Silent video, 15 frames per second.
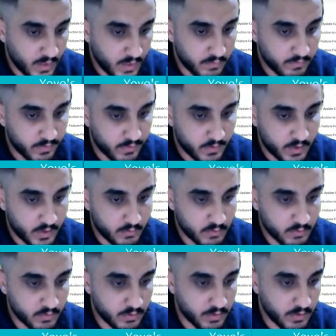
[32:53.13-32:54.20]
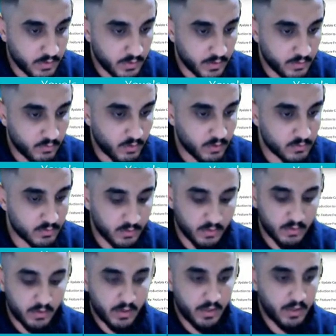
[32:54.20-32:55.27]
And for troubleshooting, I think we'll also
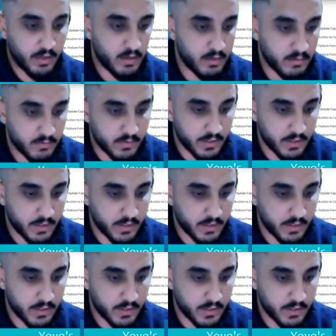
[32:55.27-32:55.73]
go to here,